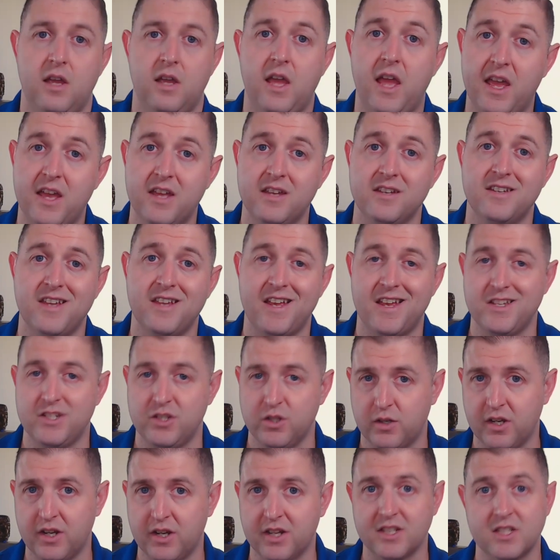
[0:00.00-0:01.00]
And as you
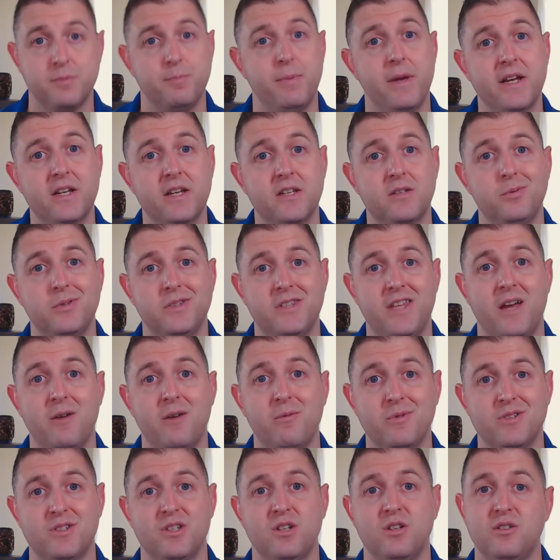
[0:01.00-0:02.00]
can expect, with that
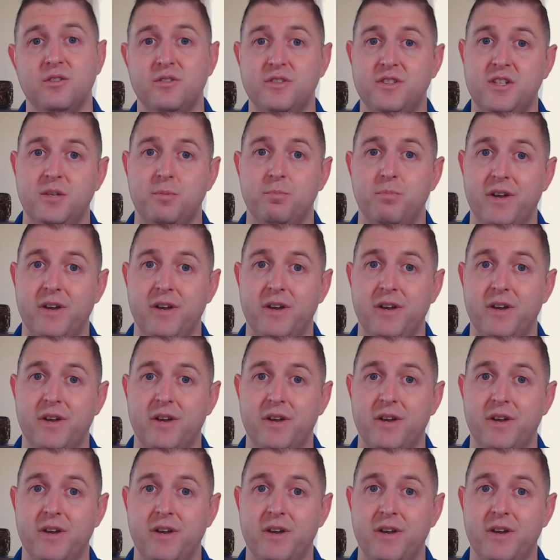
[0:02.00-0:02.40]
result,